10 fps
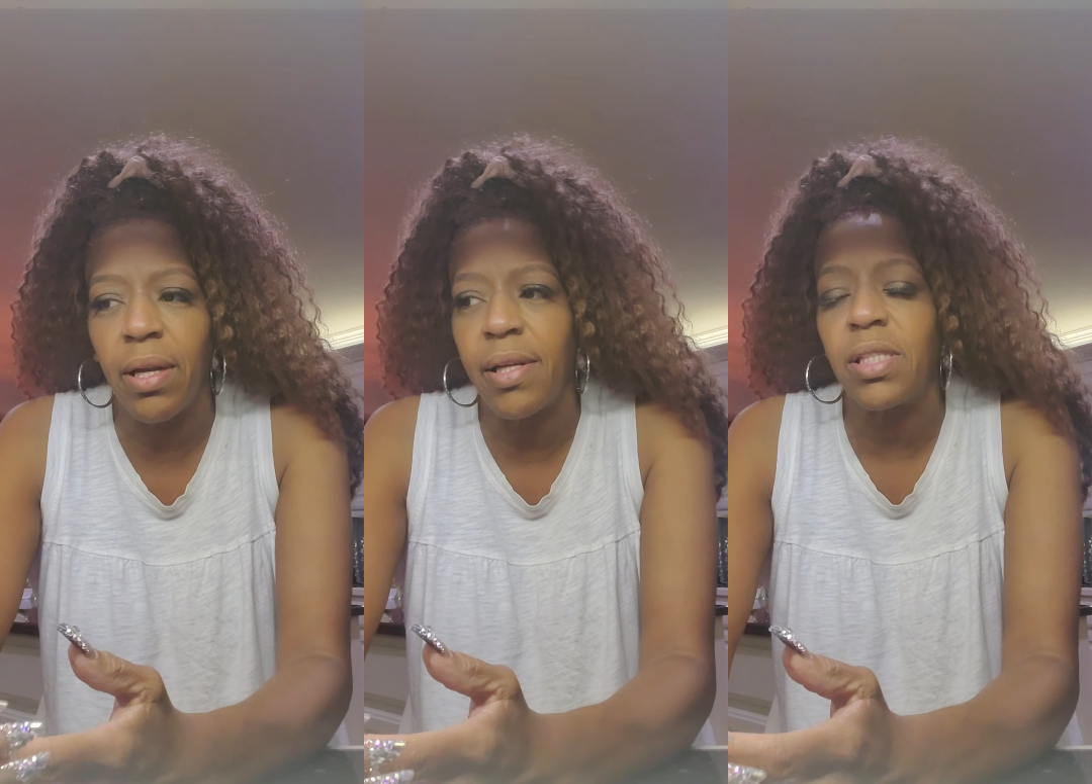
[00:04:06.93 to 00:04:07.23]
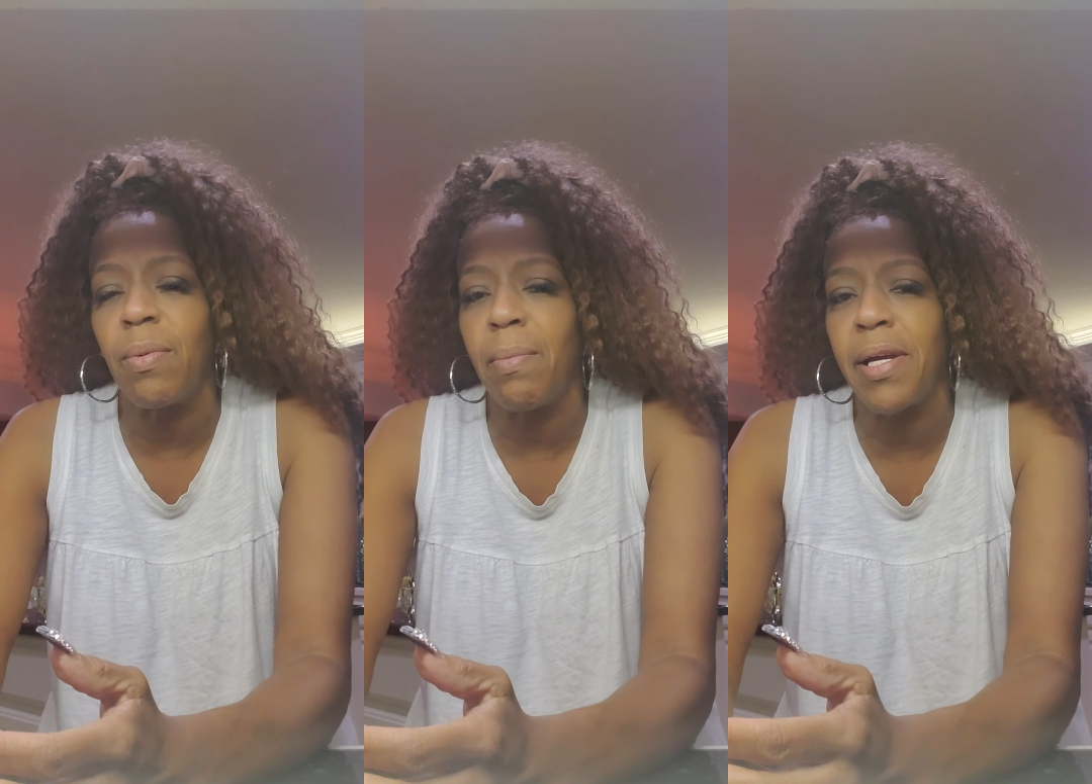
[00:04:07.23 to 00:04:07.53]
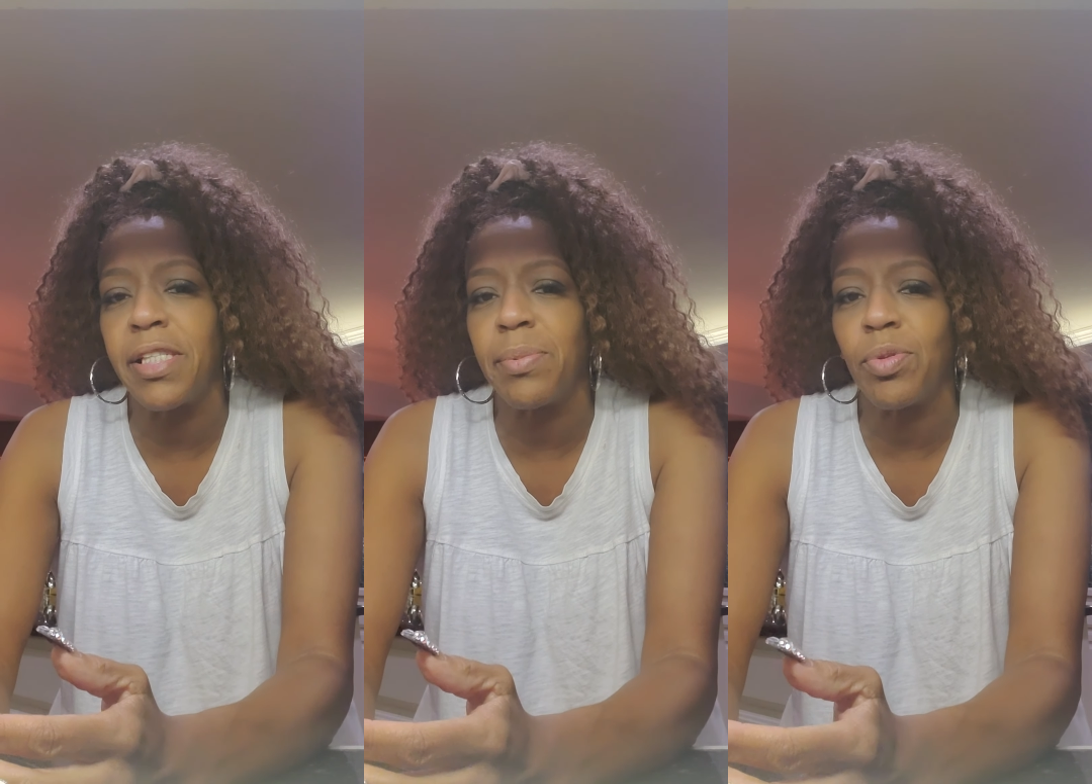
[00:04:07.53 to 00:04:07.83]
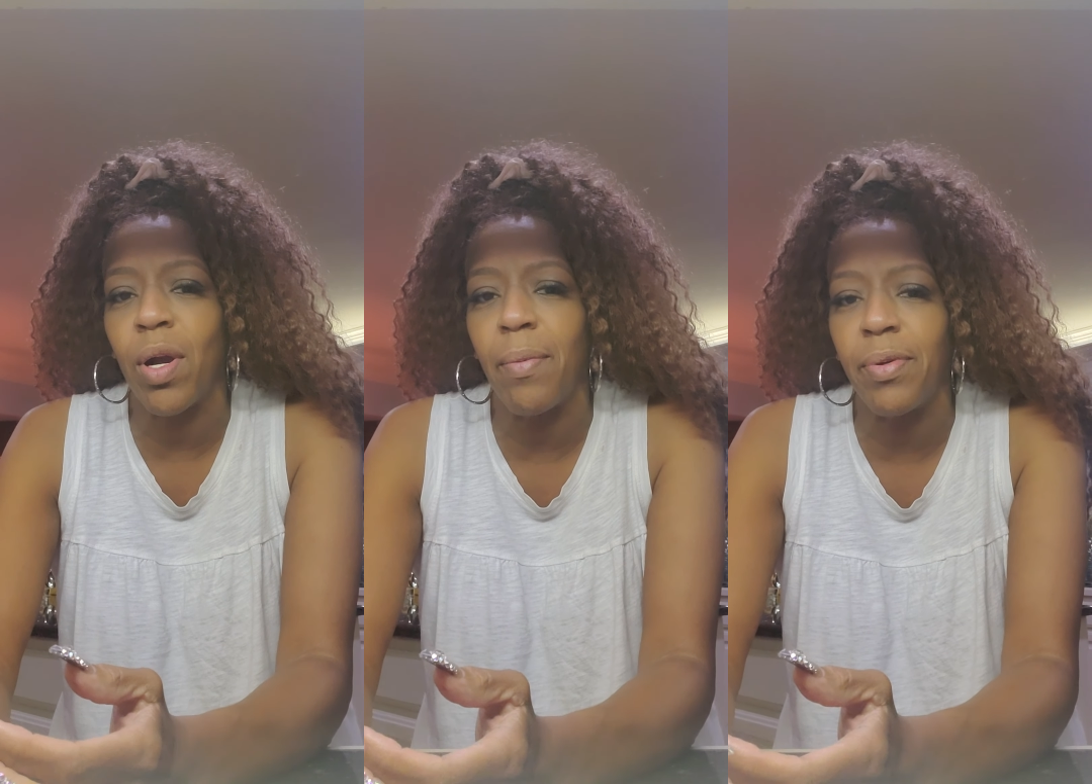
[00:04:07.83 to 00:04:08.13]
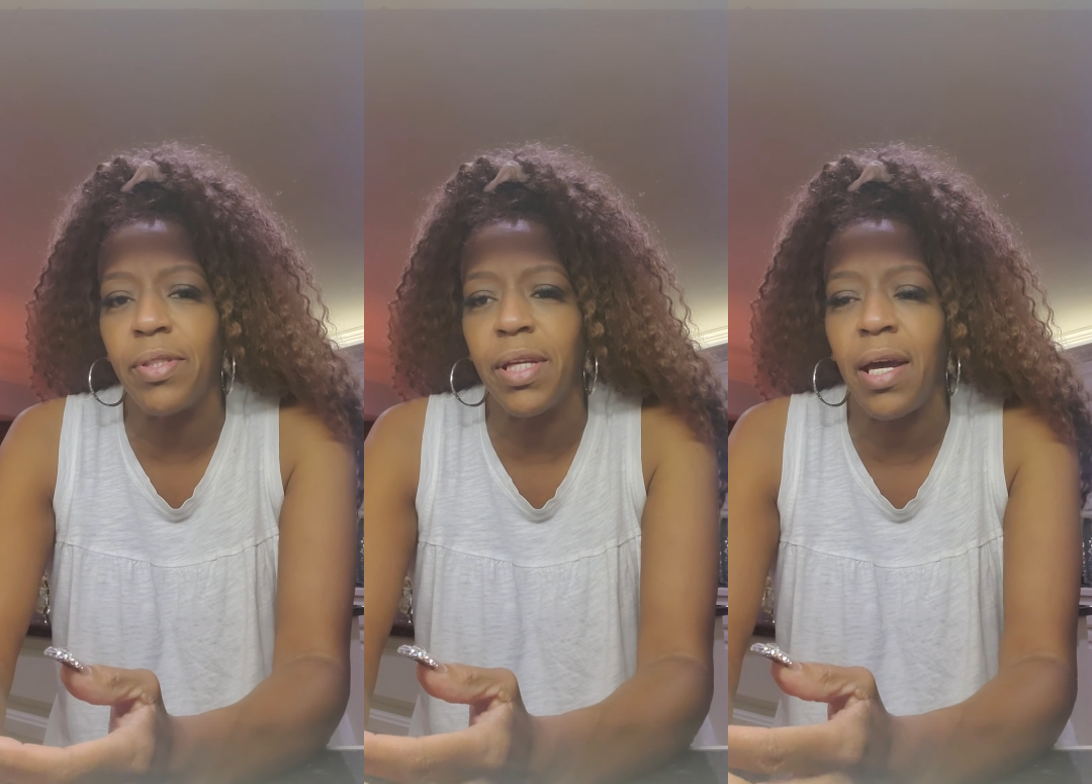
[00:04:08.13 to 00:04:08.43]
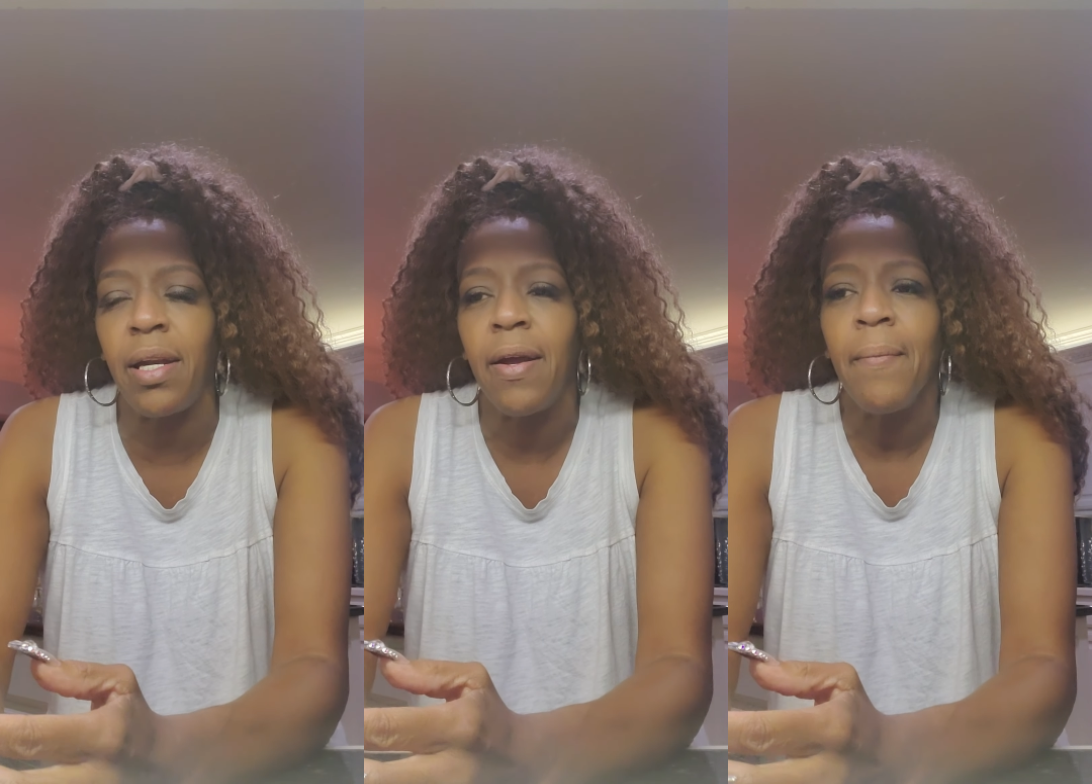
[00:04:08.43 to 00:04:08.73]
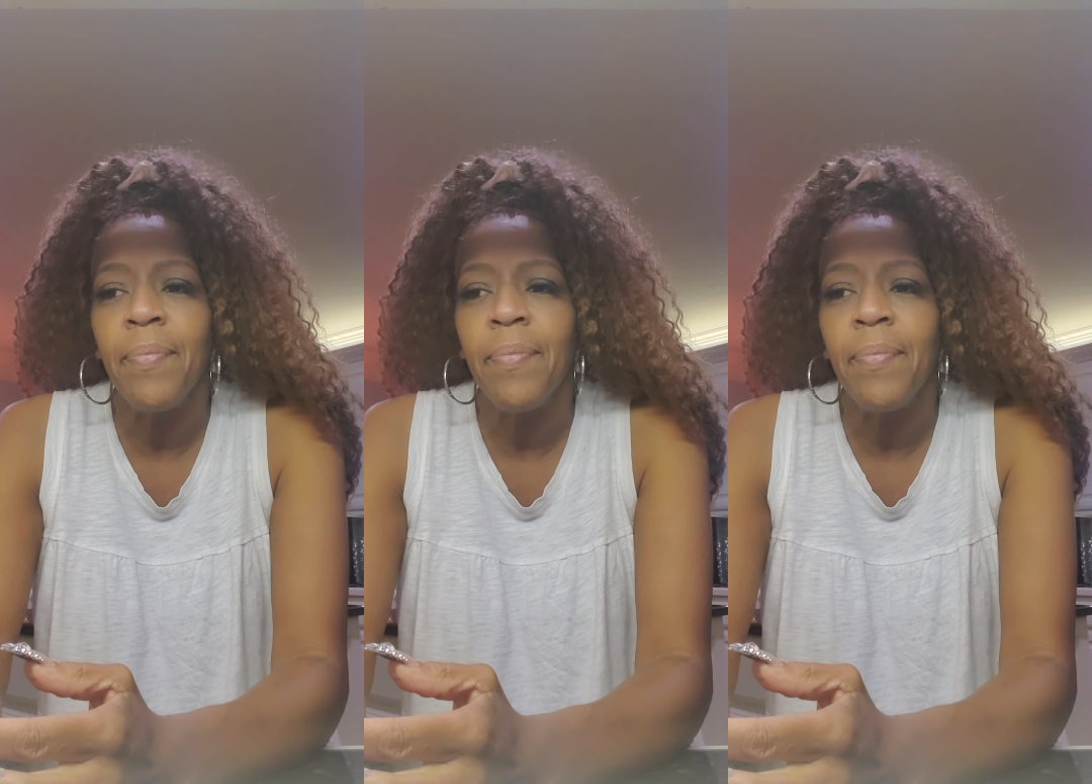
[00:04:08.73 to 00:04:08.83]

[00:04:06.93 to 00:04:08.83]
Like some of my subscribers said,